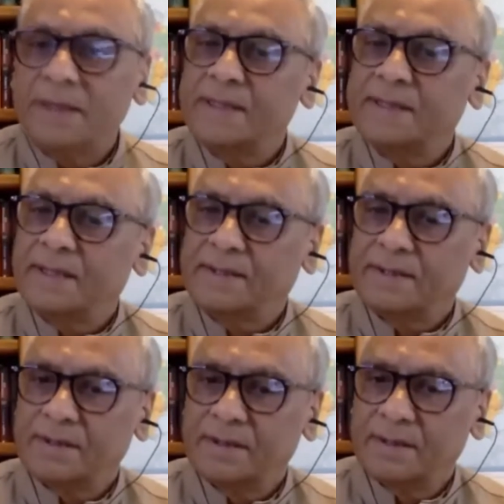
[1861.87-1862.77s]

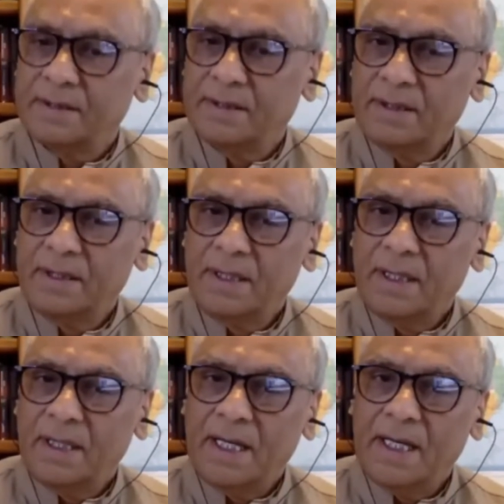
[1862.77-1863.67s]
research
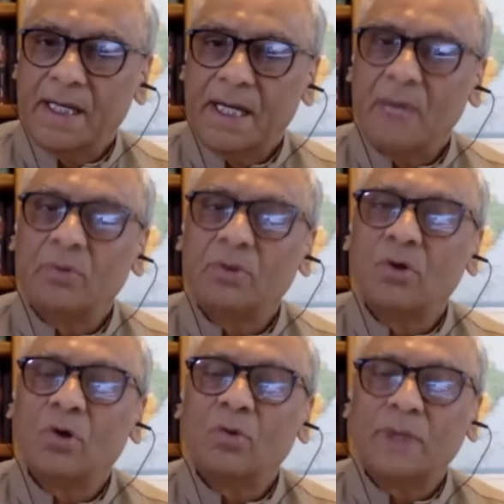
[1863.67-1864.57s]
and I would
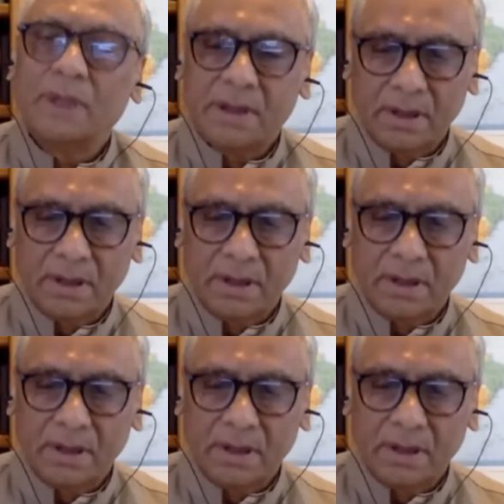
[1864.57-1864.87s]
go with,